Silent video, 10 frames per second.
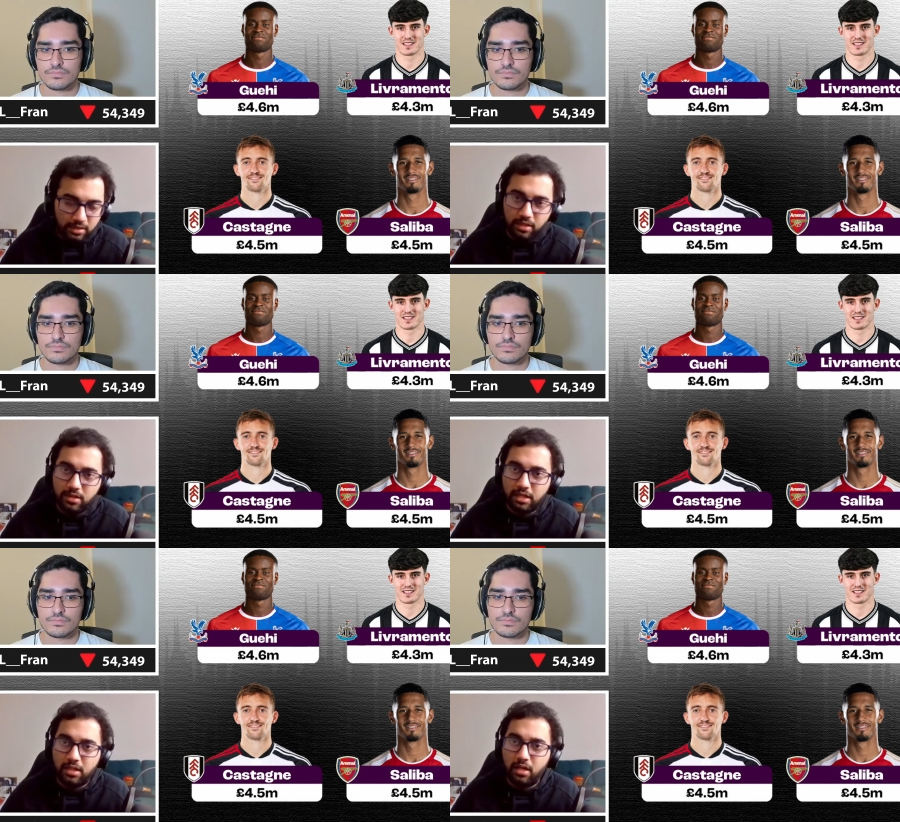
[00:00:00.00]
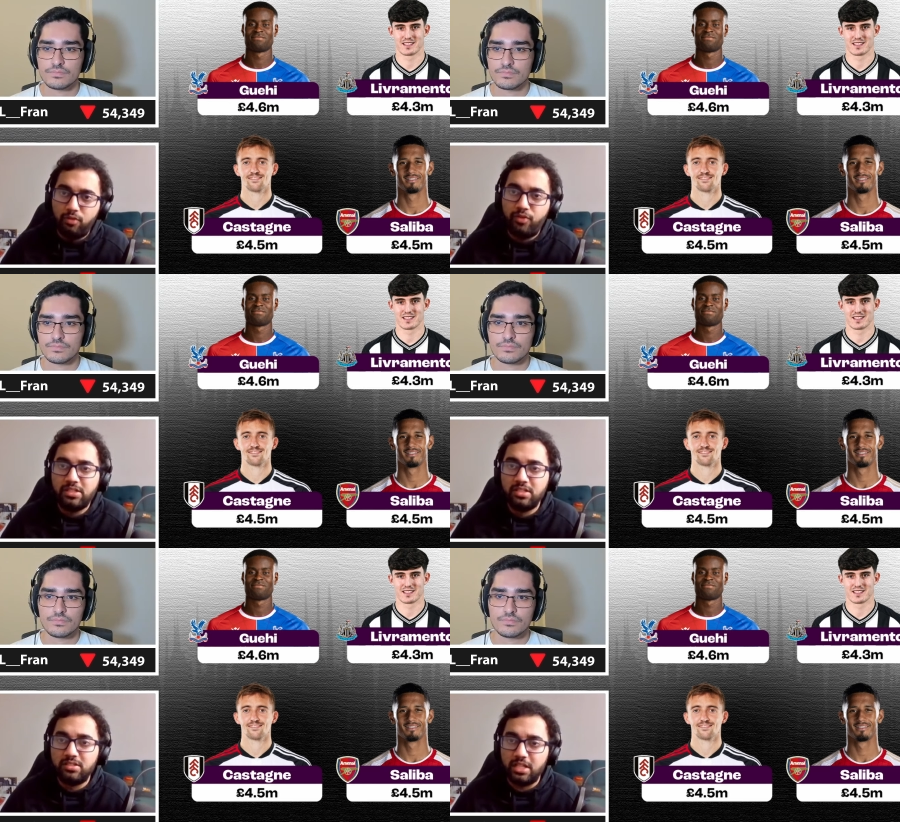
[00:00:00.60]
Speaker 1: that, that the
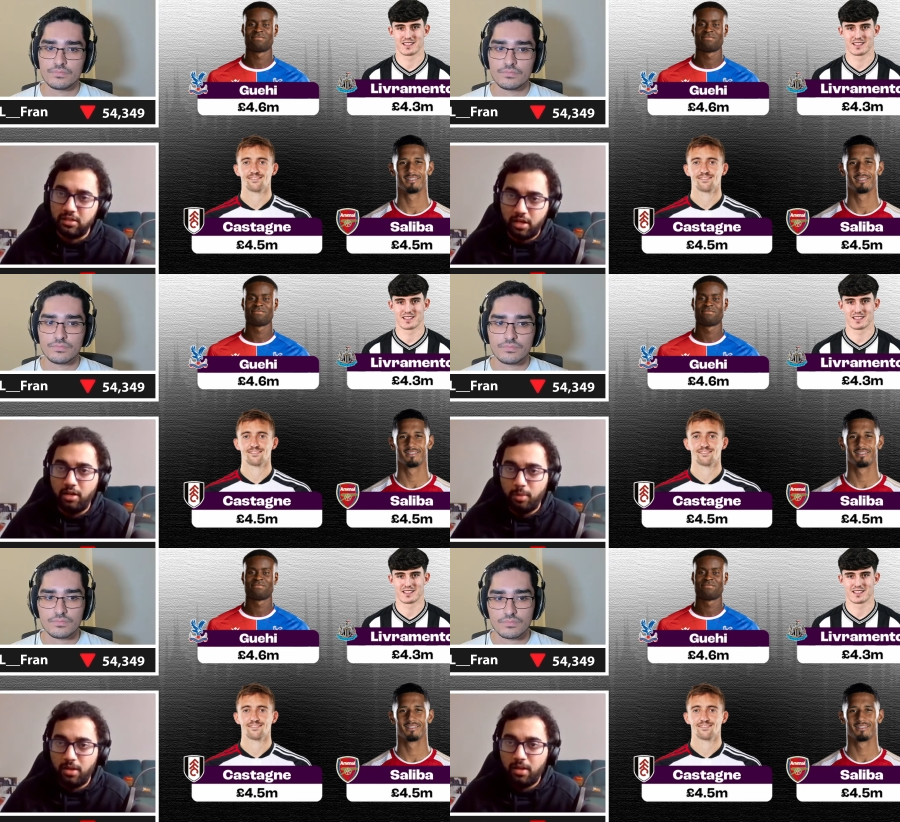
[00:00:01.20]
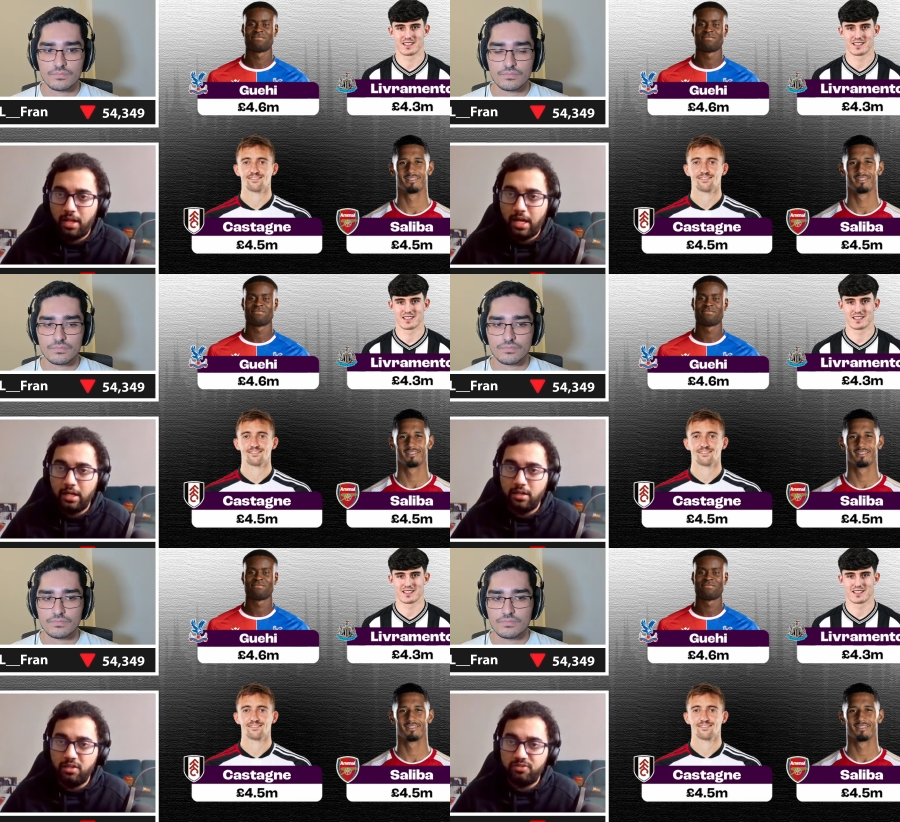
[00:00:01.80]
defense is incredible
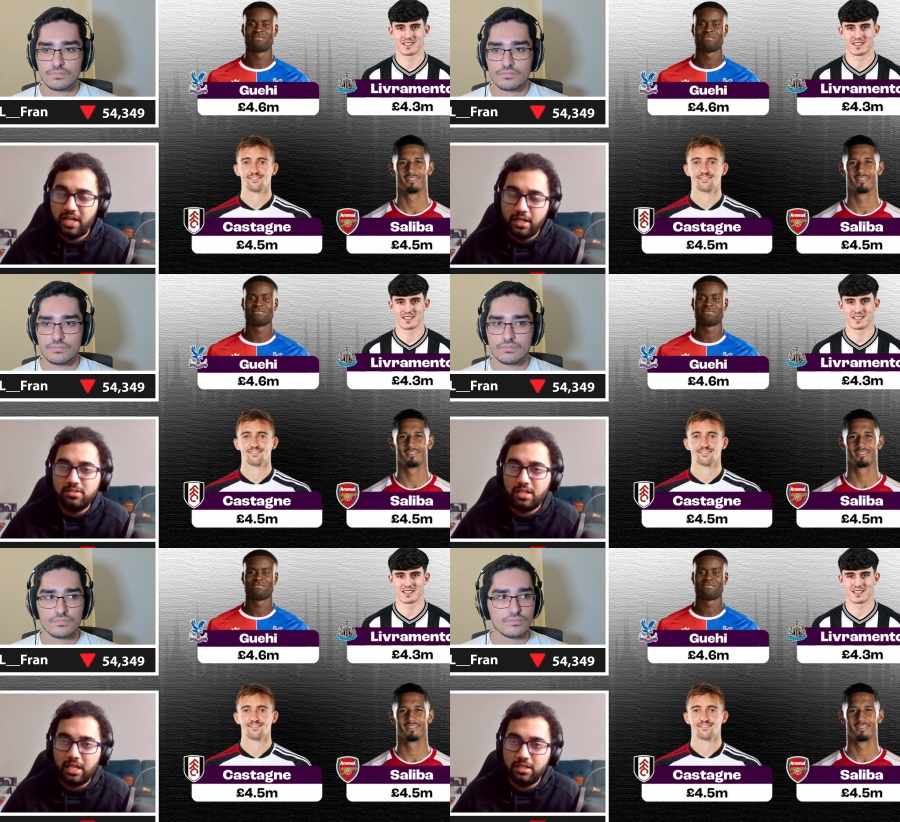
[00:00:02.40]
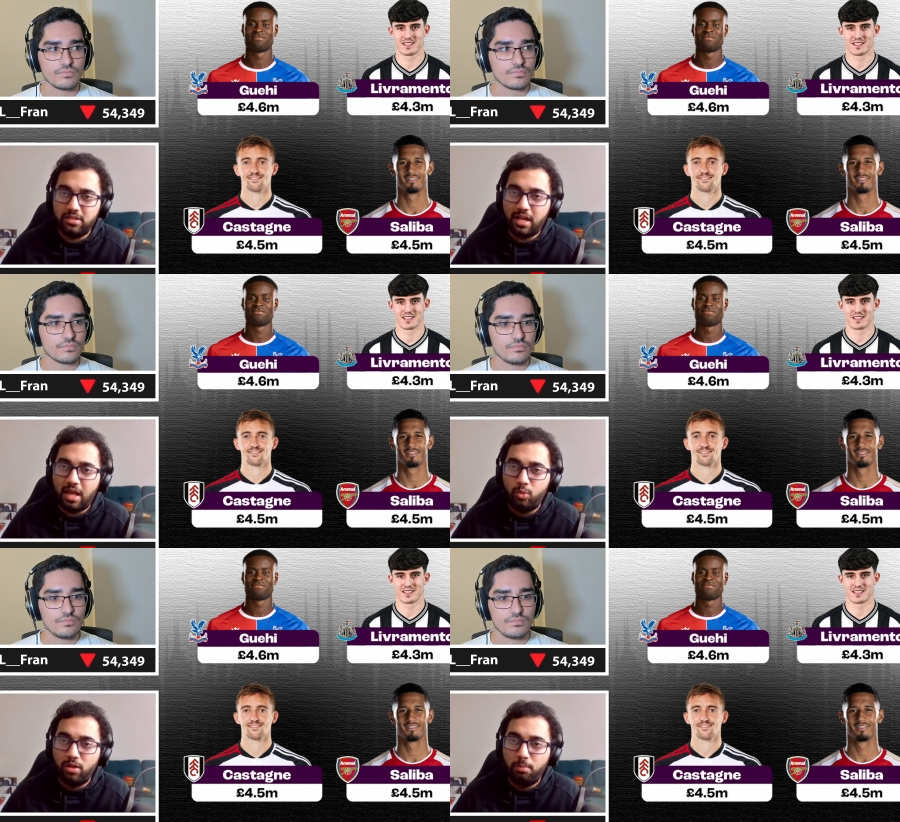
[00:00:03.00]
and if that is the case then
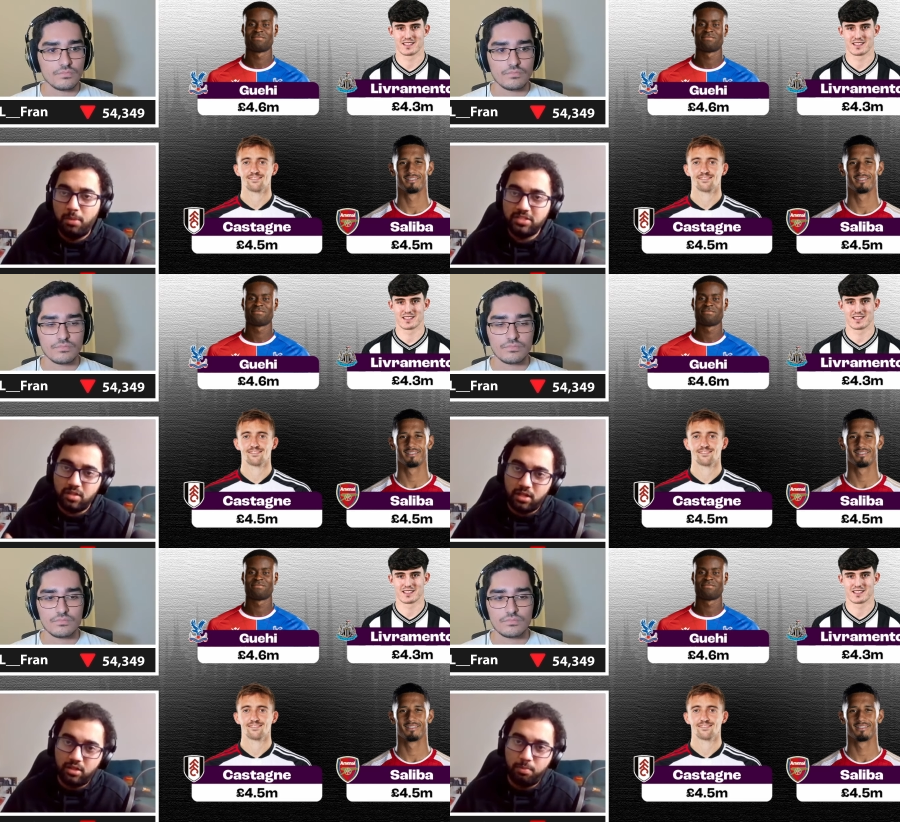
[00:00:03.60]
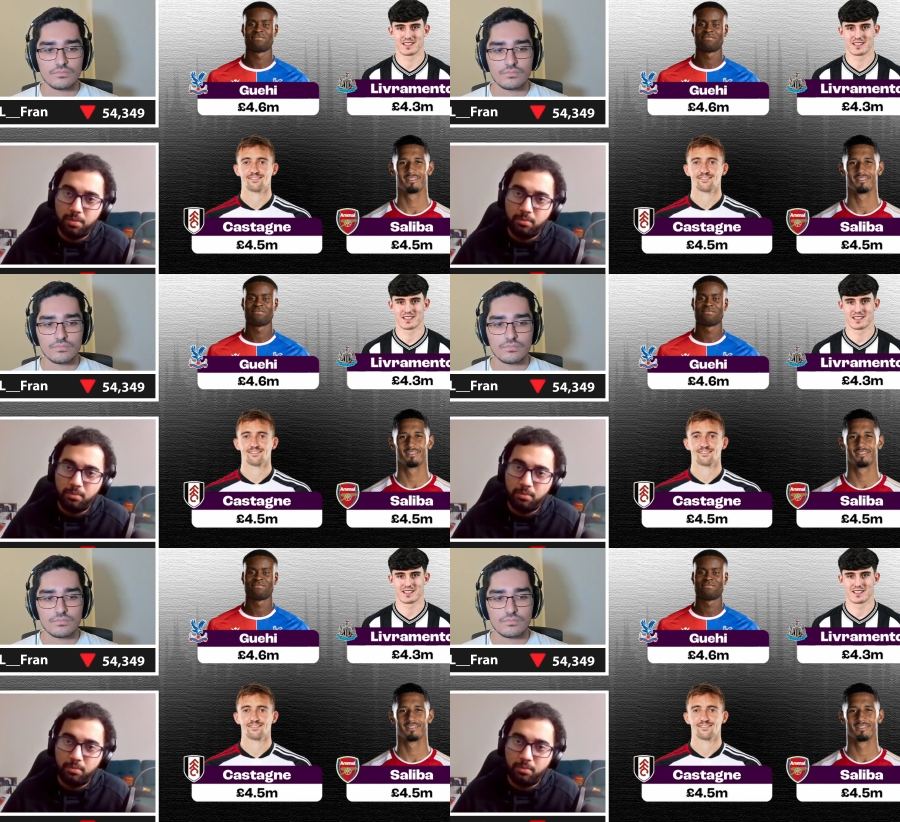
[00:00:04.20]
I would much rather